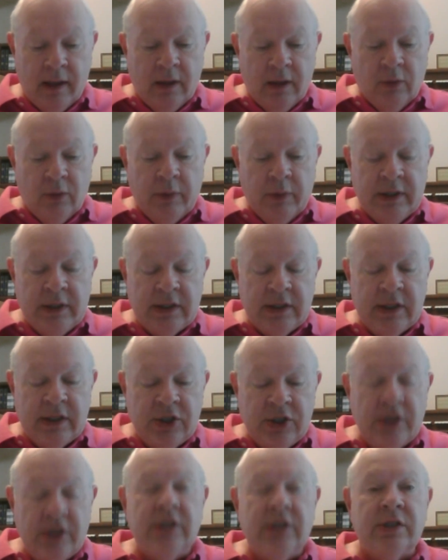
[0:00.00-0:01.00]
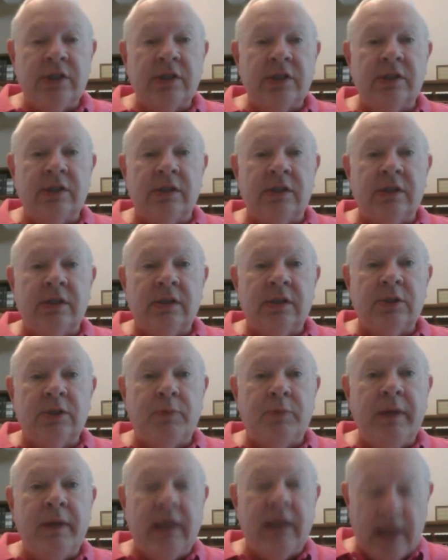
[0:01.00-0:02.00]
We see Jesus
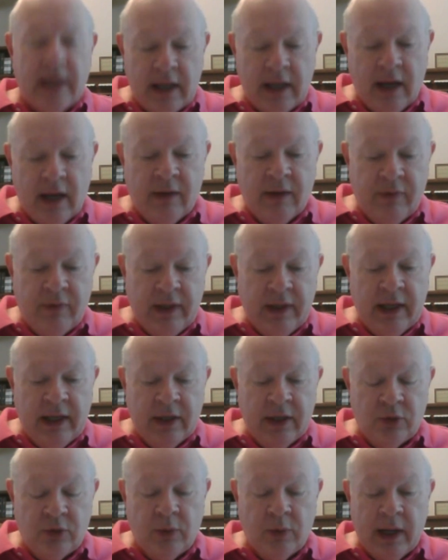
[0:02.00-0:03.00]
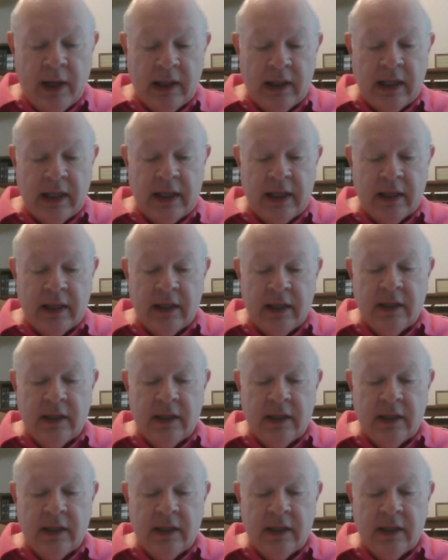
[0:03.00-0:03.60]
speaking of the indwelling